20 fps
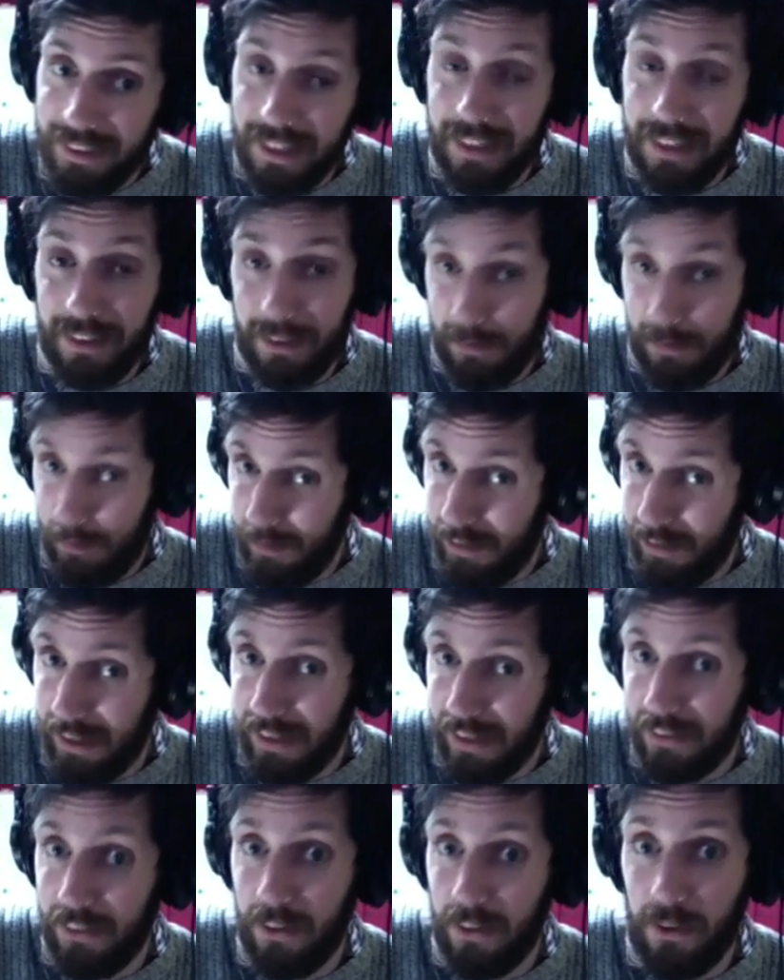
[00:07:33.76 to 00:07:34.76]
And then
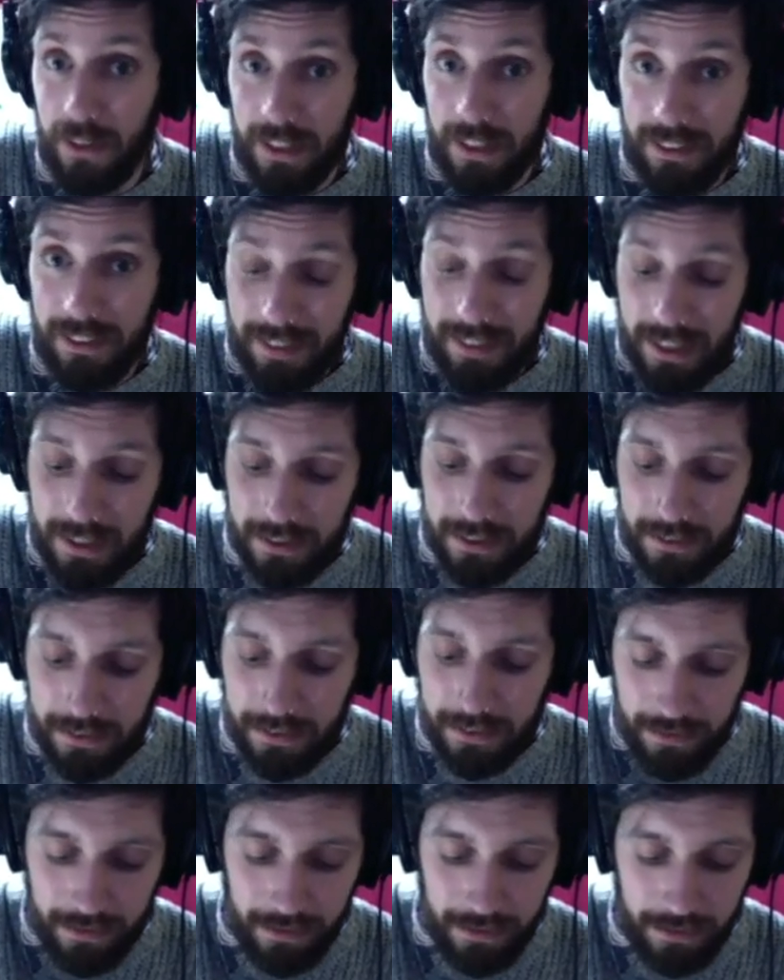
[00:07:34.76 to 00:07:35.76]
6th note and the C.
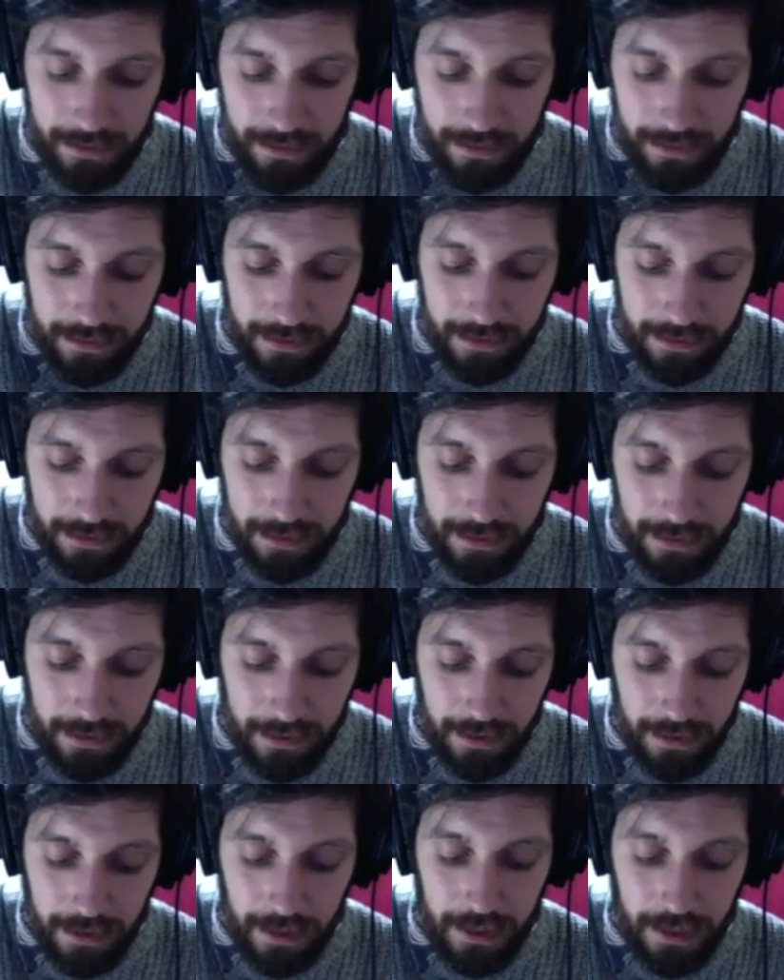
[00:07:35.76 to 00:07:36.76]

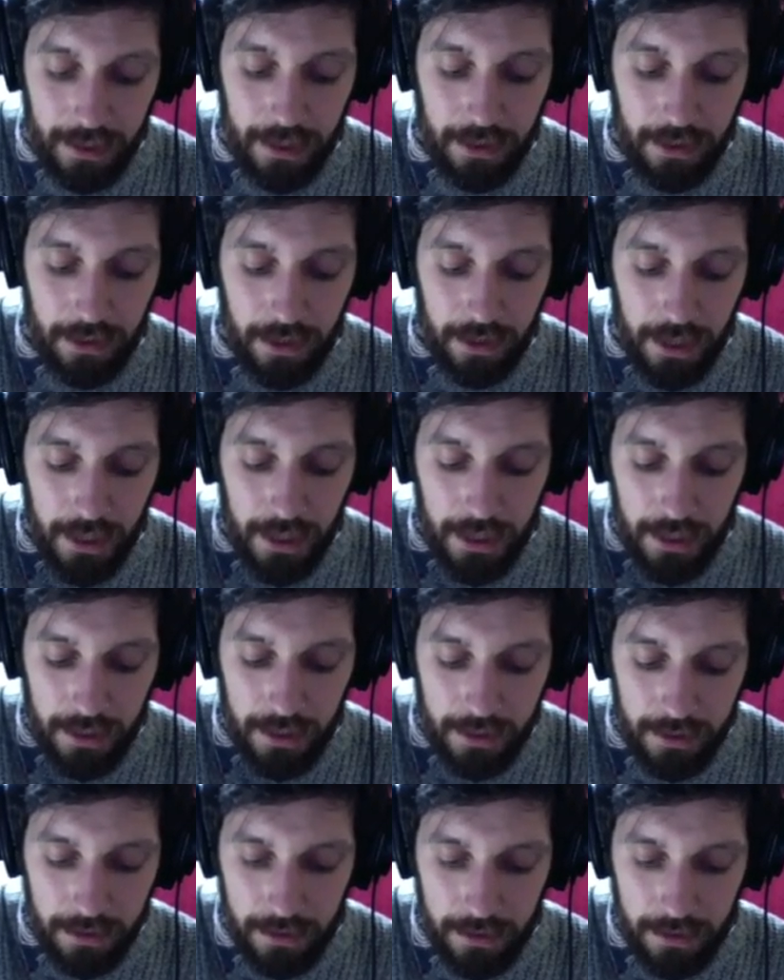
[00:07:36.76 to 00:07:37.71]
And then your E.